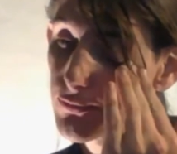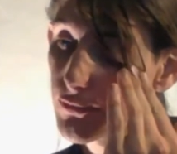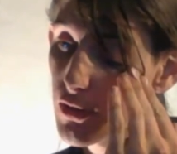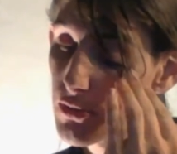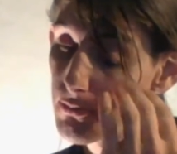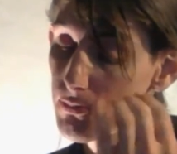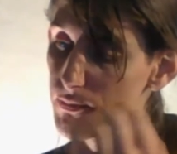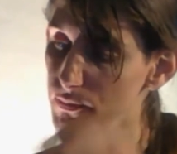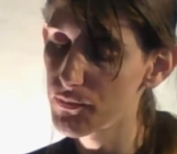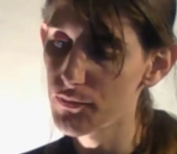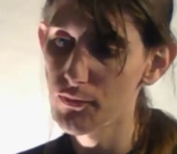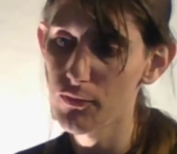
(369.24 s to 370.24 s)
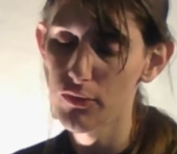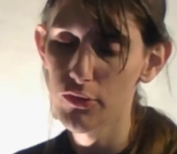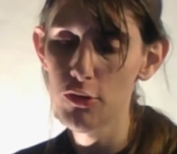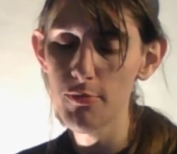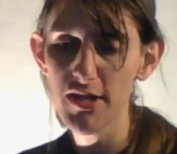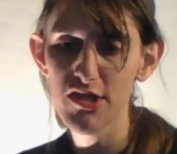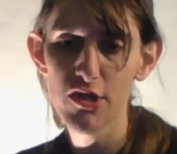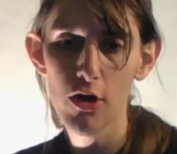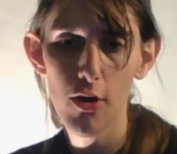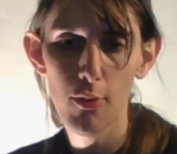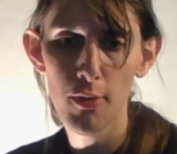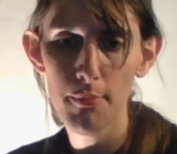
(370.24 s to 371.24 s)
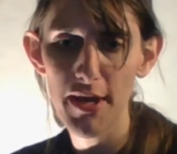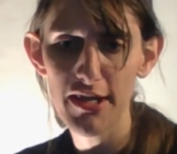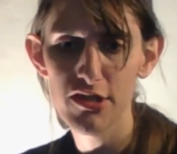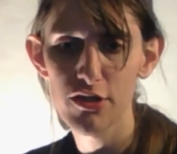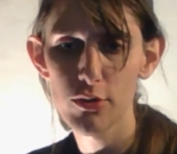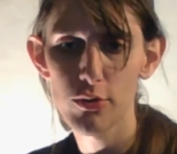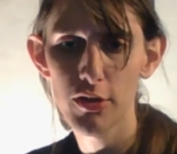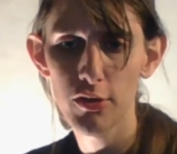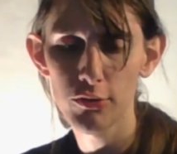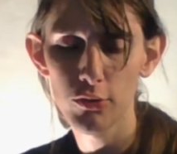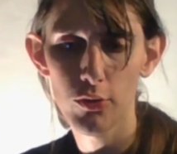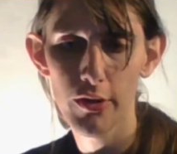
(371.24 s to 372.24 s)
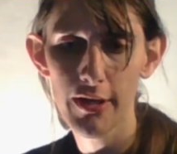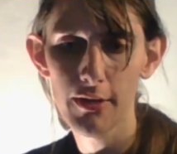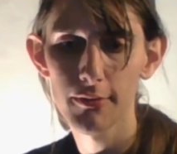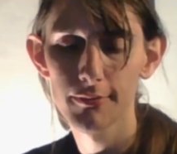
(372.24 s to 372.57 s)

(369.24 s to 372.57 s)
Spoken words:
from New Mexico, I went back to Illinois